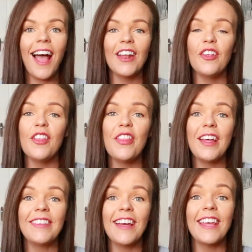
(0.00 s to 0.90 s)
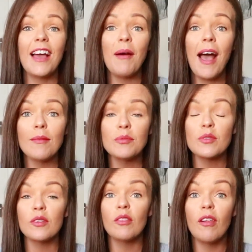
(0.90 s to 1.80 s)
Another thing that I am
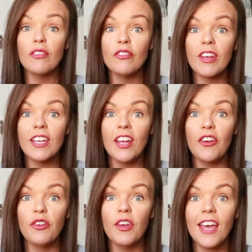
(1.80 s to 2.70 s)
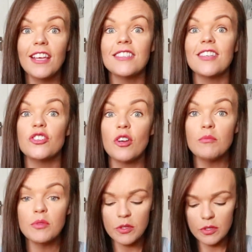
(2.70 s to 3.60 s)
absolutely loving right now is
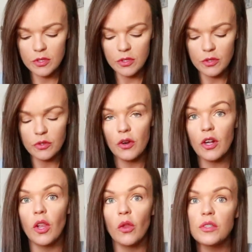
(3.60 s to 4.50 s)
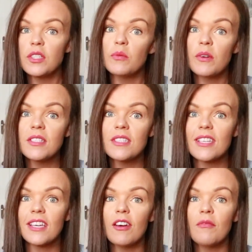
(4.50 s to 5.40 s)
jumpsuits, the sort of culotted ones
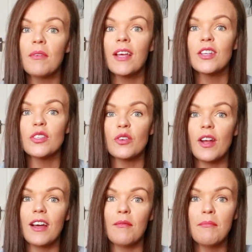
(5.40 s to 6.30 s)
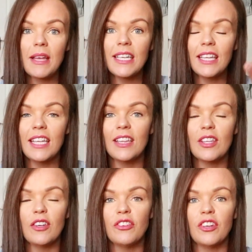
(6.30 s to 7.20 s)
that come sort of midi length
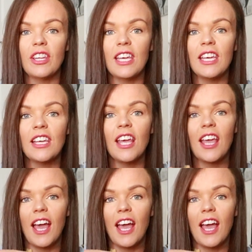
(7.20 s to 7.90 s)
down your leg.